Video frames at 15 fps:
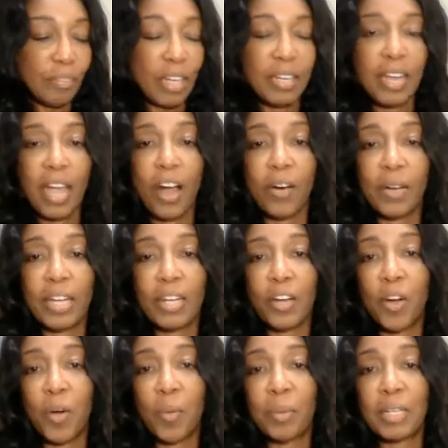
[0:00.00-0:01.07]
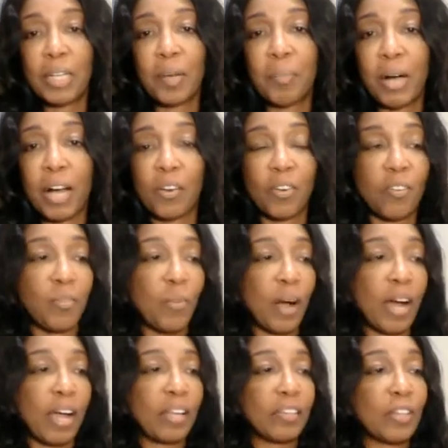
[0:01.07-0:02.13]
Now, in opening a bottle of wine,